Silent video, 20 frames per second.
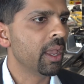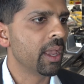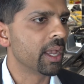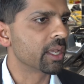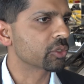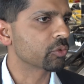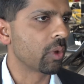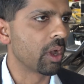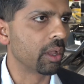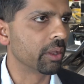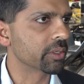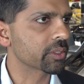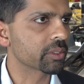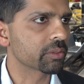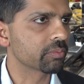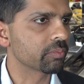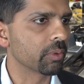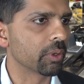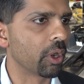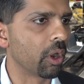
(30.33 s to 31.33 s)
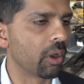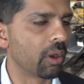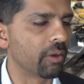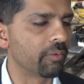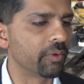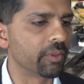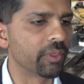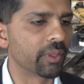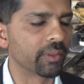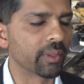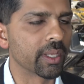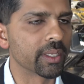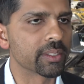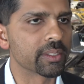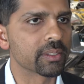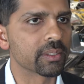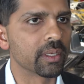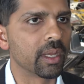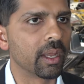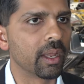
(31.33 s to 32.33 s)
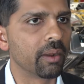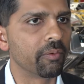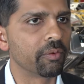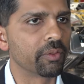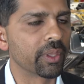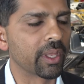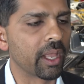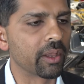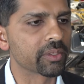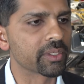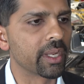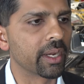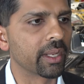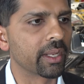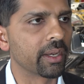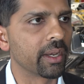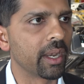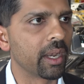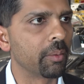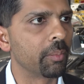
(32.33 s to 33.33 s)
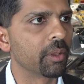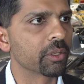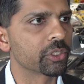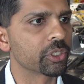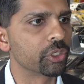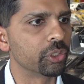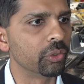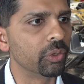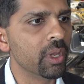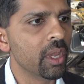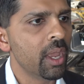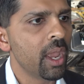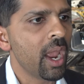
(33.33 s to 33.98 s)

as well as everything else that it can enable us to do,